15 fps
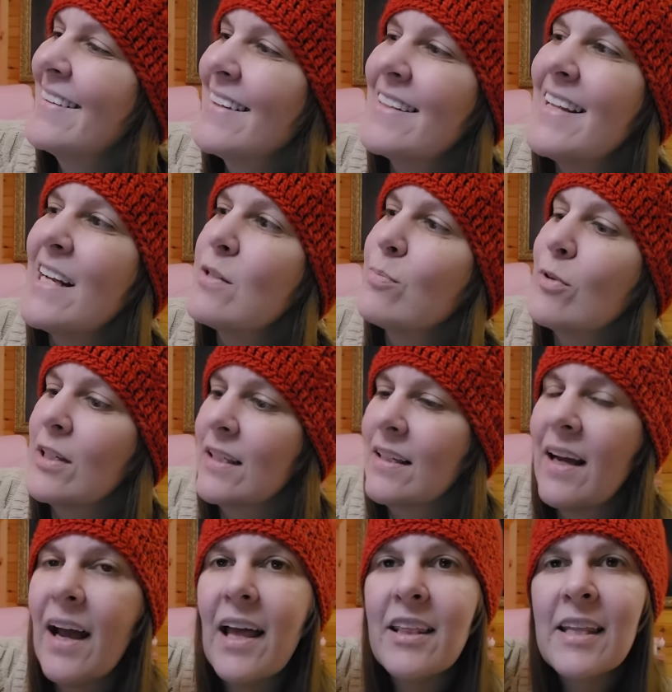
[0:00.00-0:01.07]
But that's pretty.
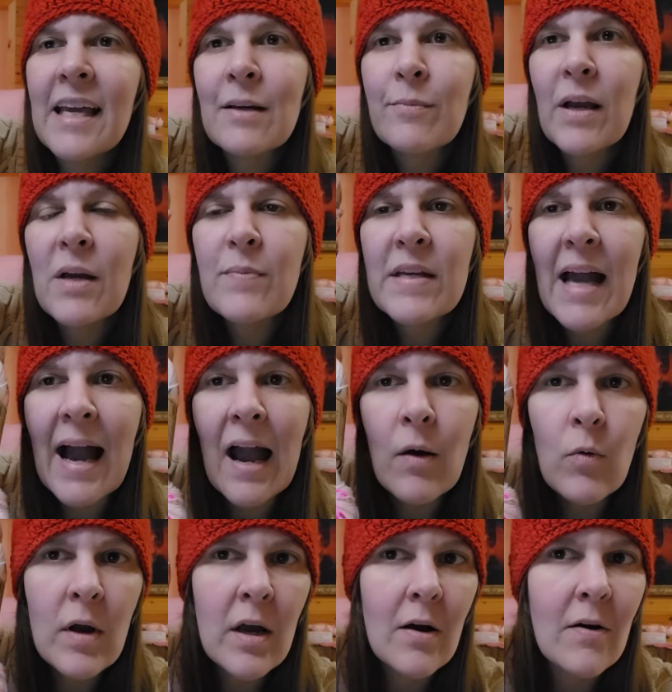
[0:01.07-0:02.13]
I think maybe I
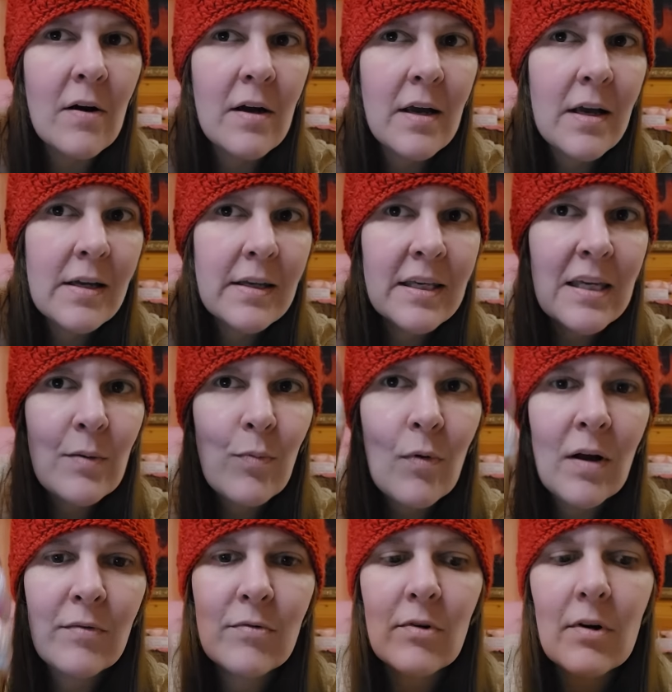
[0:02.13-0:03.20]
will keep
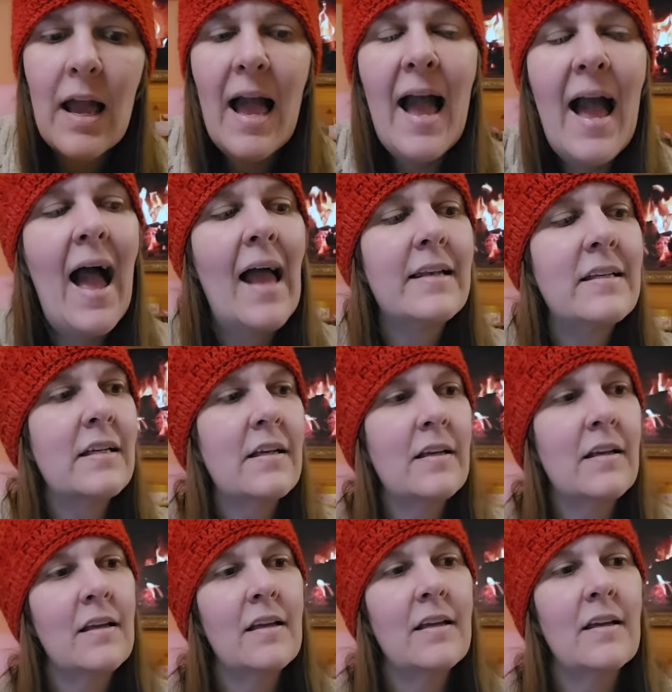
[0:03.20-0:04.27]
one for a hat
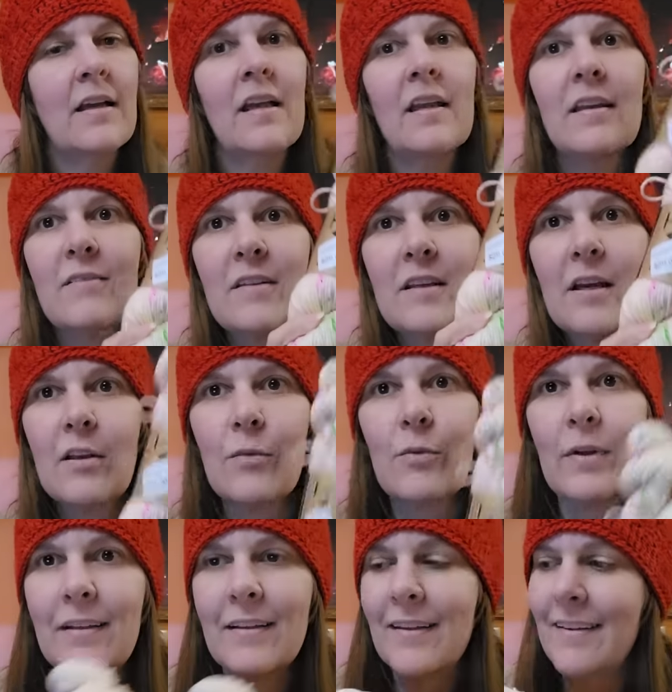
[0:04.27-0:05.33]
and give the other
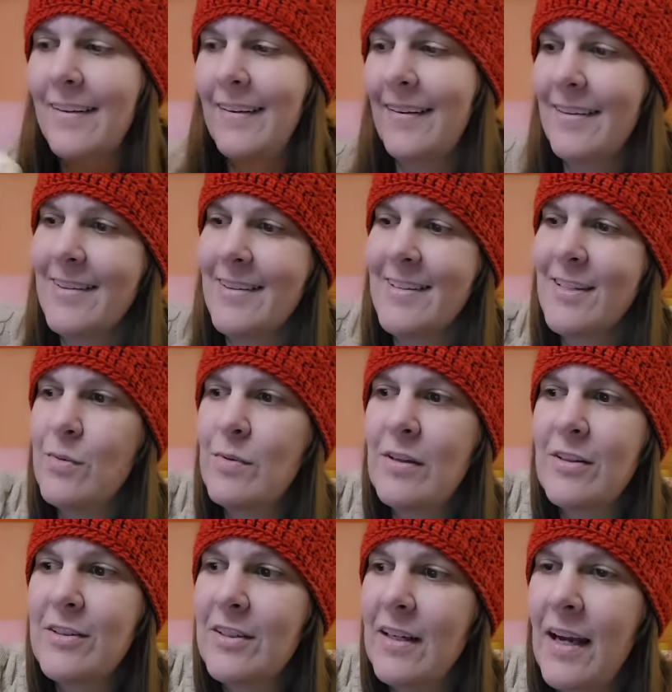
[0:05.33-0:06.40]
one to someone
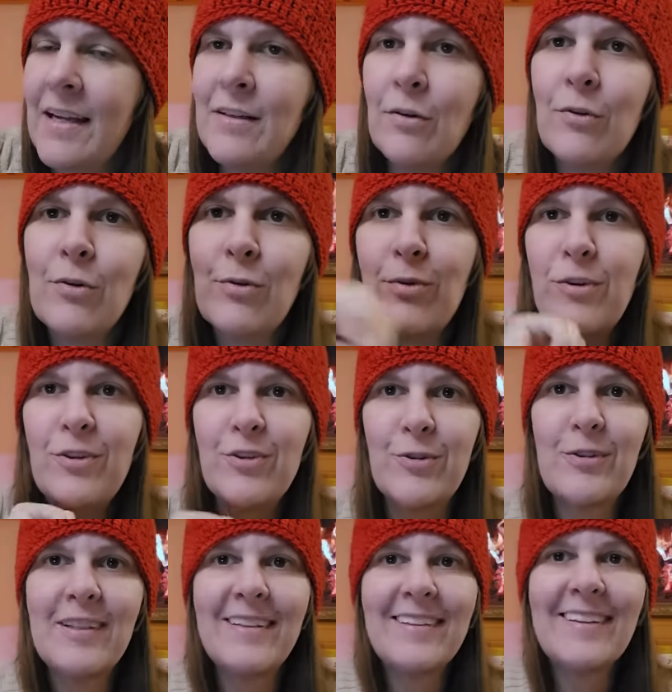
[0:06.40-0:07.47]
else. I know who will
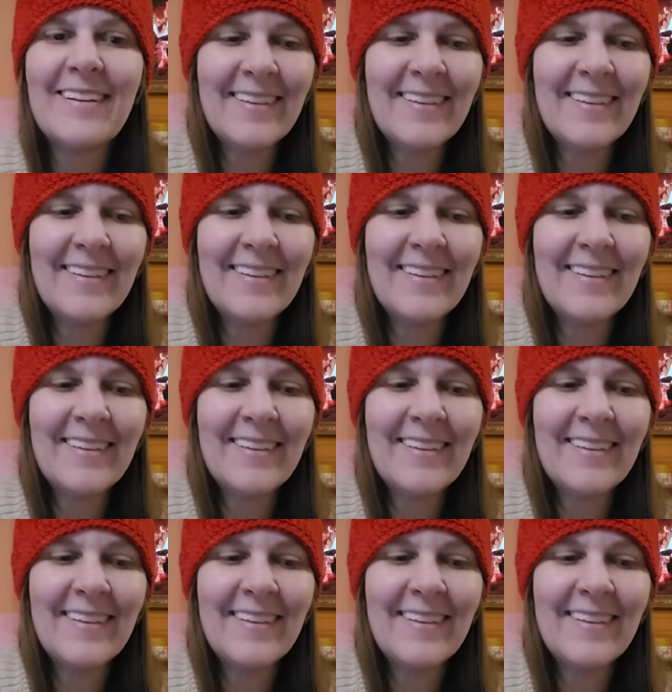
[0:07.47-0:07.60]
enjoy it.